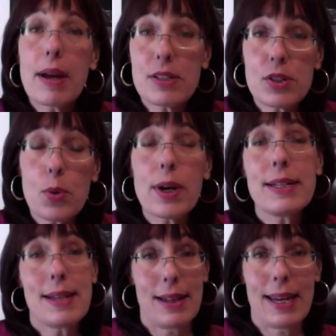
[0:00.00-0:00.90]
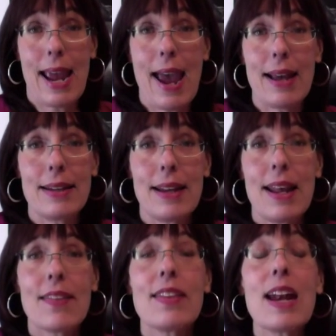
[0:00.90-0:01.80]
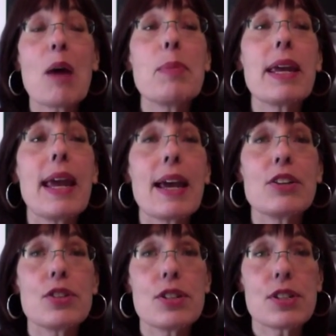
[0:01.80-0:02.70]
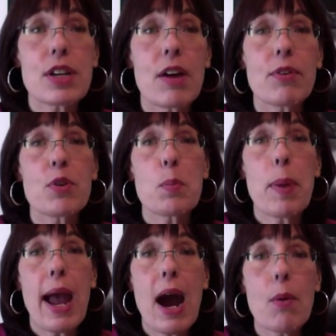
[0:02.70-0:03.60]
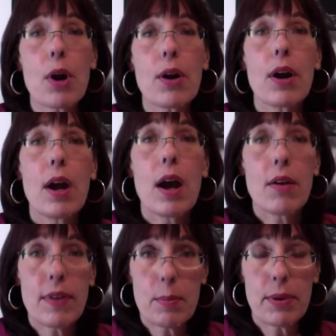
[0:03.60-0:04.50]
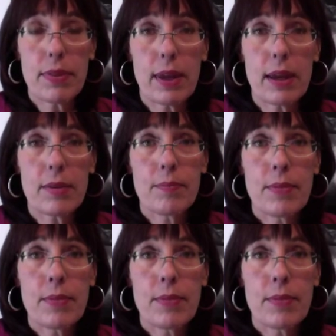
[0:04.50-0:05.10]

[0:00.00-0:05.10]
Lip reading: storytelling hat, that I began to discover the power of empathy.